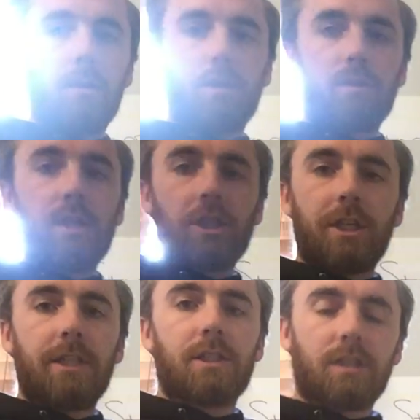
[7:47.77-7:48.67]
So it's not
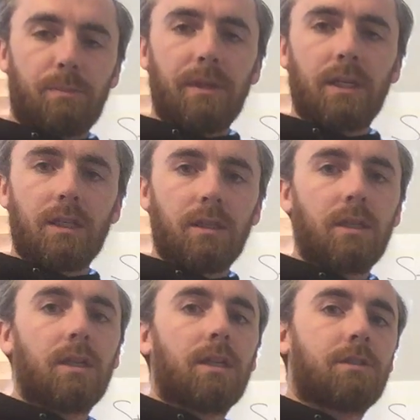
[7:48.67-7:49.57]
changing the speed,
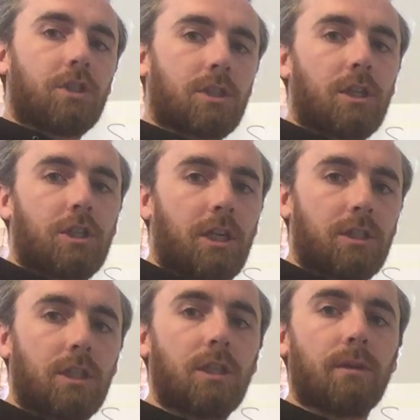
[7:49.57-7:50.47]
it's just going to
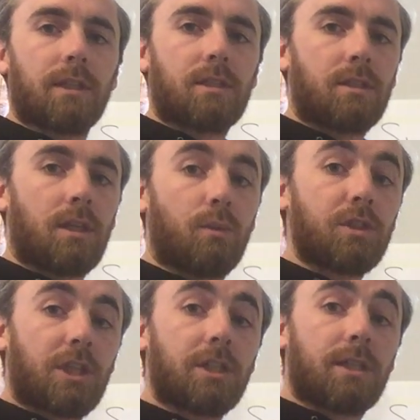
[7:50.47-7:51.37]
change the units. And it
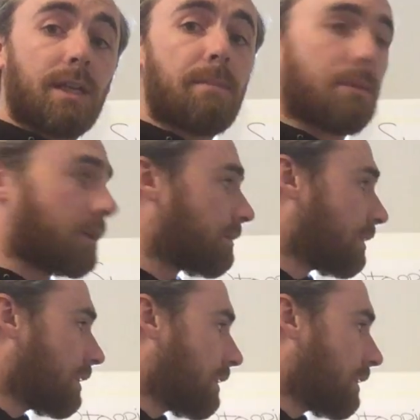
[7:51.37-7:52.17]
will change the number,